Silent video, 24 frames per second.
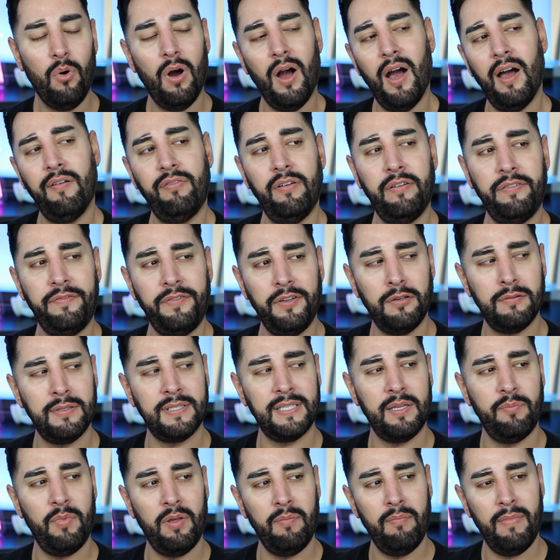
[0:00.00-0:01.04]
what other
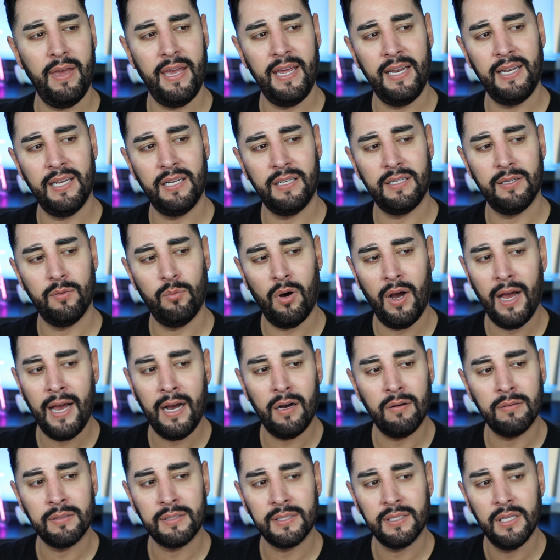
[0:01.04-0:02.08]
foods can be made into what
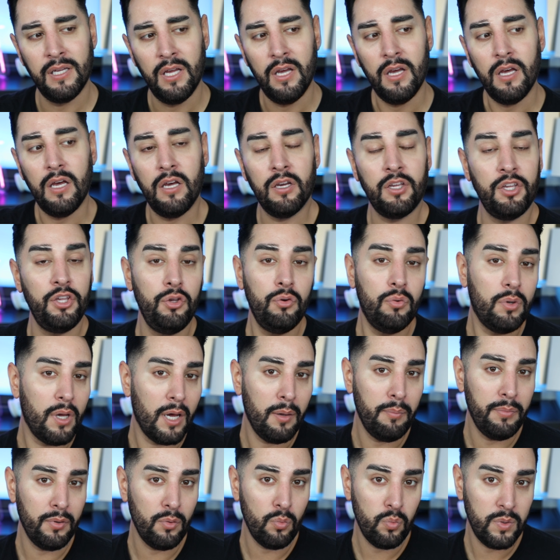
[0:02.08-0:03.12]
else? A
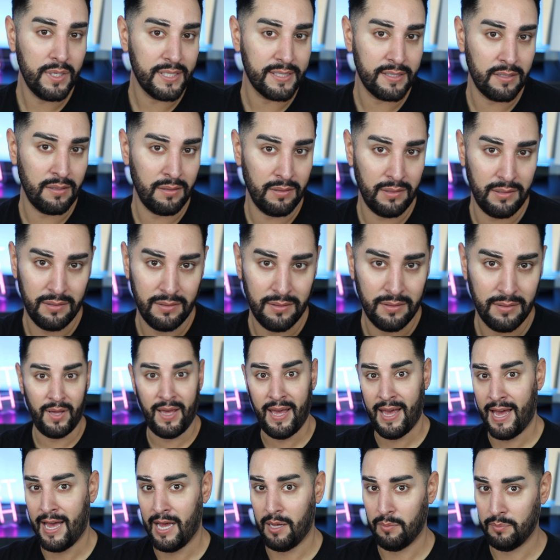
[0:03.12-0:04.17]
cucumber whistle,
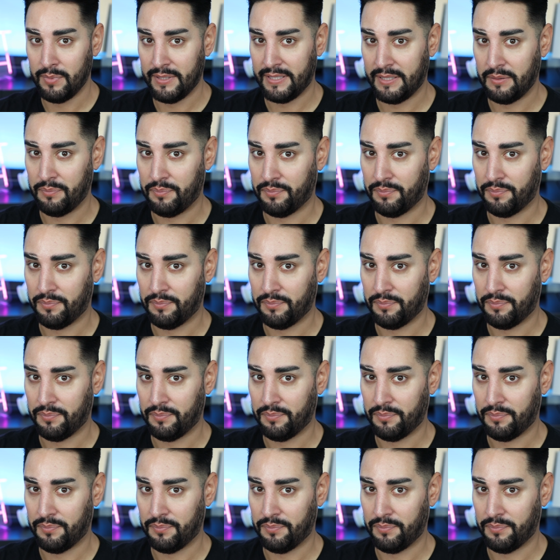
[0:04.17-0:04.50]
perhaps.